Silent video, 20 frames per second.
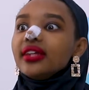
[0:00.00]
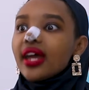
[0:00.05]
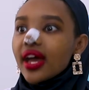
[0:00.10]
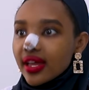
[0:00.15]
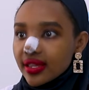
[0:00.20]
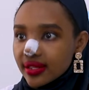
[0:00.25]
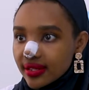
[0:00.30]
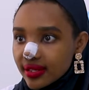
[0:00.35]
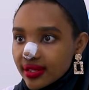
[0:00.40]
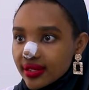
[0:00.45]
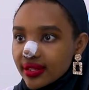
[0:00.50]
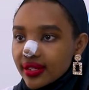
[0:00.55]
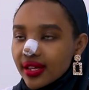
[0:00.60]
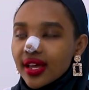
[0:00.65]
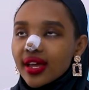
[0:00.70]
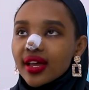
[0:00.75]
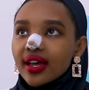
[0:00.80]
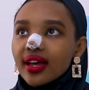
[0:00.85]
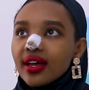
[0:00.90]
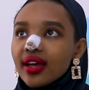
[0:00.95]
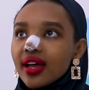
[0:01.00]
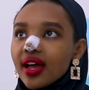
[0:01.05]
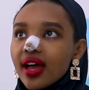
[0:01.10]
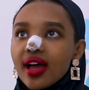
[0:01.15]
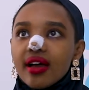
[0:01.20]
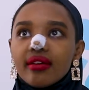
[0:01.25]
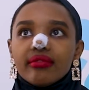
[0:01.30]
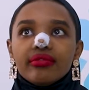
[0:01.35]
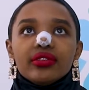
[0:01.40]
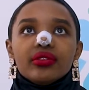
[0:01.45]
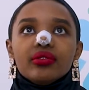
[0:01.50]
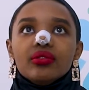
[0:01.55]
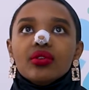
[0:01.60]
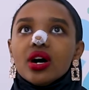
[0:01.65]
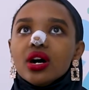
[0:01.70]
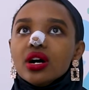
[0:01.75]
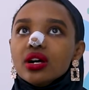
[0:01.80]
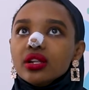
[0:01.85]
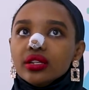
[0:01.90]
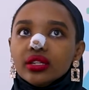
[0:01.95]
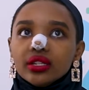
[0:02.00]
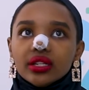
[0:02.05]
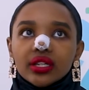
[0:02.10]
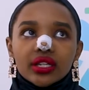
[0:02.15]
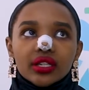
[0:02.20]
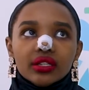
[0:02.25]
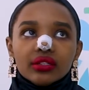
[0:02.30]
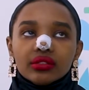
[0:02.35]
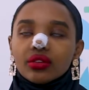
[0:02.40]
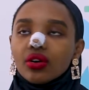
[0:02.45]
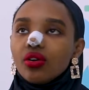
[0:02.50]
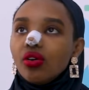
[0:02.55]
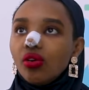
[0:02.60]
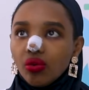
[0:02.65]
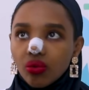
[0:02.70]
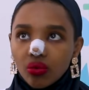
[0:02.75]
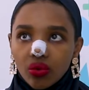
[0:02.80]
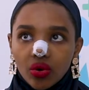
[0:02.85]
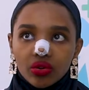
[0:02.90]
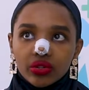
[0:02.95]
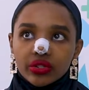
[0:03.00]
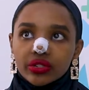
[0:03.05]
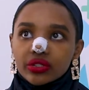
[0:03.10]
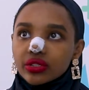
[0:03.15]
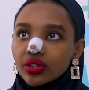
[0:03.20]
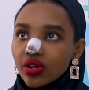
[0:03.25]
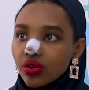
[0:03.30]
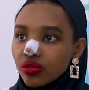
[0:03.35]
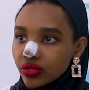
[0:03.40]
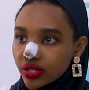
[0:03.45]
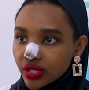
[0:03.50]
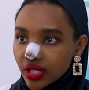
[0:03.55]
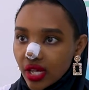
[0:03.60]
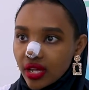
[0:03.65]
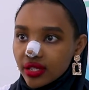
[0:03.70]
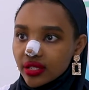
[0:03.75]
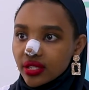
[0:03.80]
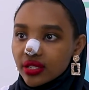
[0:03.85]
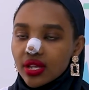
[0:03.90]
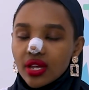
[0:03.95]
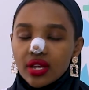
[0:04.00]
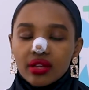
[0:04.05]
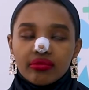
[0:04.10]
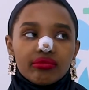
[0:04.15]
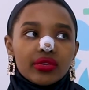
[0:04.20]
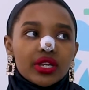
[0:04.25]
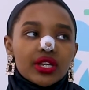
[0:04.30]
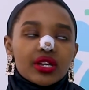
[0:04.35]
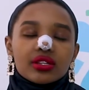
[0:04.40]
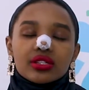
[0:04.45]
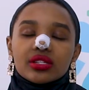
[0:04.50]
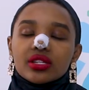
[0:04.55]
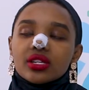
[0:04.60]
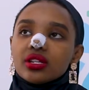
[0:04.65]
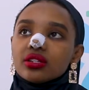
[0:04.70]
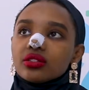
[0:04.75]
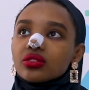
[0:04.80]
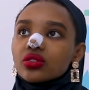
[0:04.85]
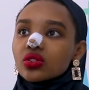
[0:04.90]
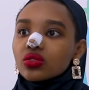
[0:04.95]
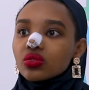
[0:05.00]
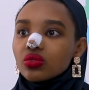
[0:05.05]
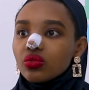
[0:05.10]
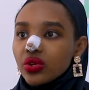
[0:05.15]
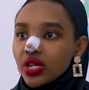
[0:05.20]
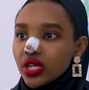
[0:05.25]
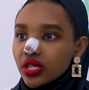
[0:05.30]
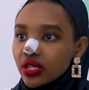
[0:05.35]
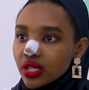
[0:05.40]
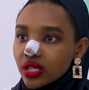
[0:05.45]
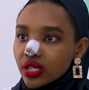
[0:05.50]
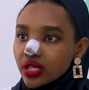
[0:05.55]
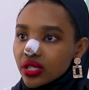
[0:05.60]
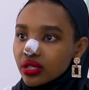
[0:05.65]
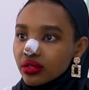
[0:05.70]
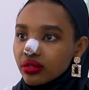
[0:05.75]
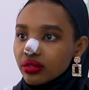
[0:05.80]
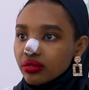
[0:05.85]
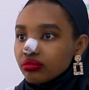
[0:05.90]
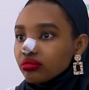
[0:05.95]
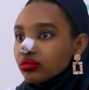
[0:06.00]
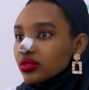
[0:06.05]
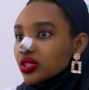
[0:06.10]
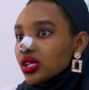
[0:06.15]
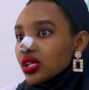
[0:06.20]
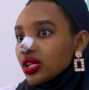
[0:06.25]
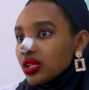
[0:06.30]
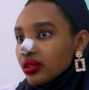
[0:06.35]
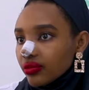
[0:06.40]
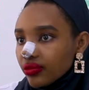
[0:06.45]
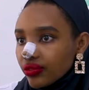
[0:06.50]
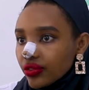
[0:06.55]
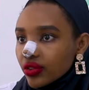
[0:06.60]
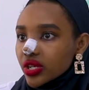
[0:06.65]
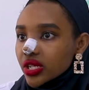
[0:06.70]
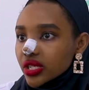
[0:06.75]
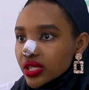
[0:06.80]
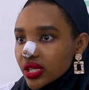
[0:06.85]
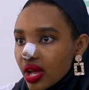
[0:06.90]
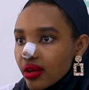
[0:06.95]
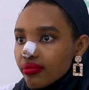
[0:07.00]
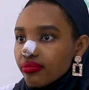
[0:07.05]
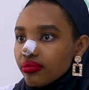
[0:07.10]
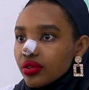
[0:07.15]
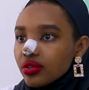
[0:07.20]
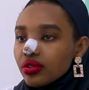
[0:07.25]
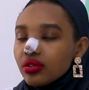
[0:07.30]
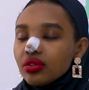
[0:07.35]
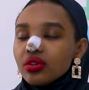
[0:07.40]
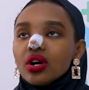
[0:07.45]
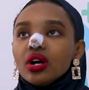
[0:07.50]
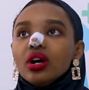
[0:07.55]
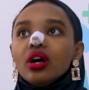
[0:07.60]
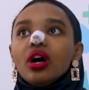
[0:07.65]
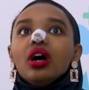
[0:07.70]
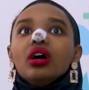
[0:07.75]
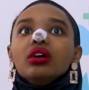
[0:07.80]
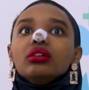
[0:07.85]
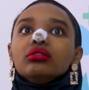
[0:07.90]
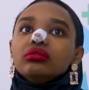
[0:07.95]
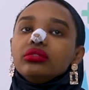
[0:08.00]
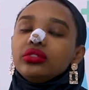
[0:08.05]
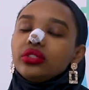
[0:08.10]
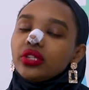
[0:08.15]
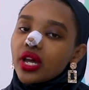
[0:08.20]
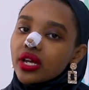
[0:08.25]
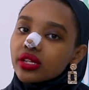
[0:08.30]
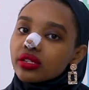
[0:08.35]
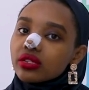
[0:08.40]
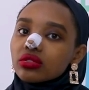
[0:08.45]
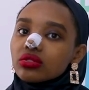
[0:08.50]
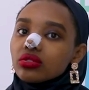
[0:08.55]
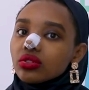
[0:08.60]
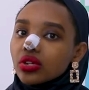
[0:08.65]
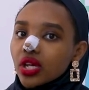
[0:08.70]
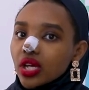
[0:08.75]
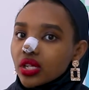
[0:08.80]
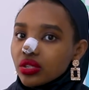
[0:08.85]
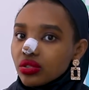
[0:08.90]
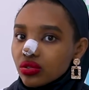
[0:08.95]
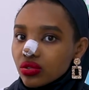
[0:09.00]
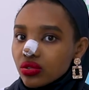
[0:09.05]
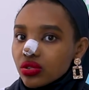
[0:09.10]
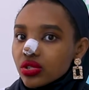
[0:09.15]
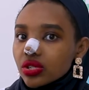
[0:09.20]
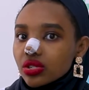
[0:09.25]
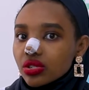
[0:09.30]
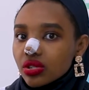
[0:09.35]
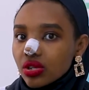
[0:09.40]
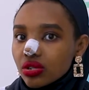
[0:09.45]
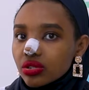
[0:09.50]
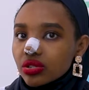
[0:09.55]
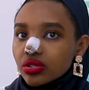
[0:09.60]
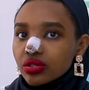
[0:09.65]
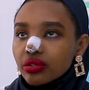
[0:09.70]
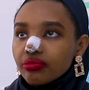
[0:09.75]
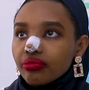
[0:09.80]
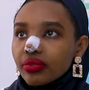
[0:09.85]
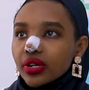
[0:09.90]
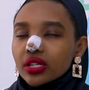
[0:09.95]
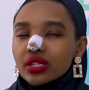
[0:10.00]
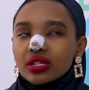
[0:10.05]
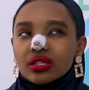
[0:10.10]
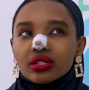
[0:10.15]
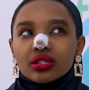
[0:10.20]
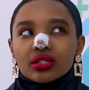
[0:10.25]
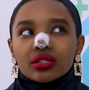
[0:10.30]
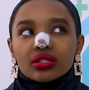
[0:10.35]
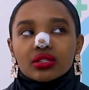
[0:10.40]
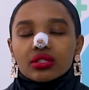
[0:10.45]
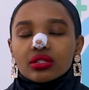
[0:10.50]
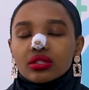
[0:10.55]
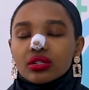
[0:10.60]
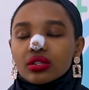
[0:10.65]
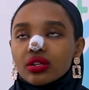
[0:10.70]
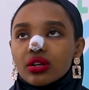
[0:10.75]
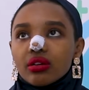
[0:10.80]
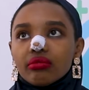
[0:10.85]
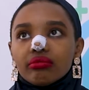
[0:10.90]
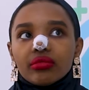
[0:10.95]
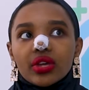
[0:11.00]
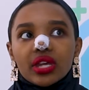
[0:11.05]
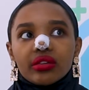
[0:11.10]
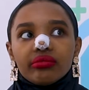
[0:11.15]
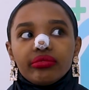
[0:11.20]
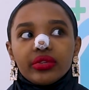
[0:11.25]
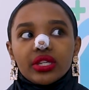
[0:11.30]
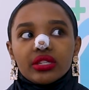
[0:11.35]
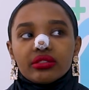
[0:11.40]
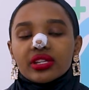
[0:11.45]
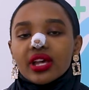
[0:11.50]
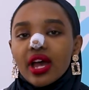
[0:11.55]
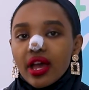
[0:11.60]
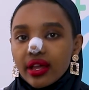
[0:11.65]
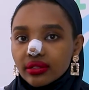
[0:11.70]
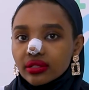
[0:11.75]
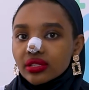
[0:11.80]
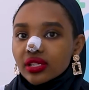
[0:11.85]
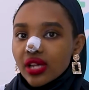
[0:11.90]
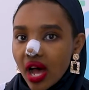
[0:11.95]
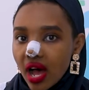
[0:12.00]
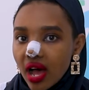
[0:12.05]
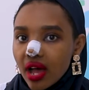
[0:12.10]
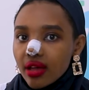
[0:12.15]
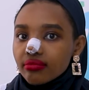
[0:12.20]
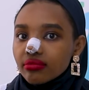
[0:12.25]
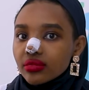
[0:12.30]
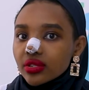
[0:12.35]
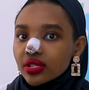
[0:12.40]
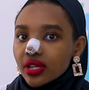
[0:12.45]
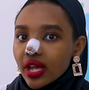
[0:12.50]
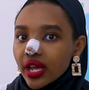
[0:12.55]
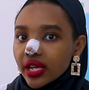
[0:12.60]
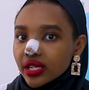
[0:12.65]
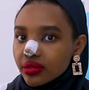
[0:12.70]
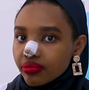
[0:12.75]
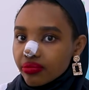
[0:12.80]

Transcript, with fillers: Yes, everyone in the whole world knows that. Because in Sweden, for example, yes, you can do your surgery, but it's maybe 10 times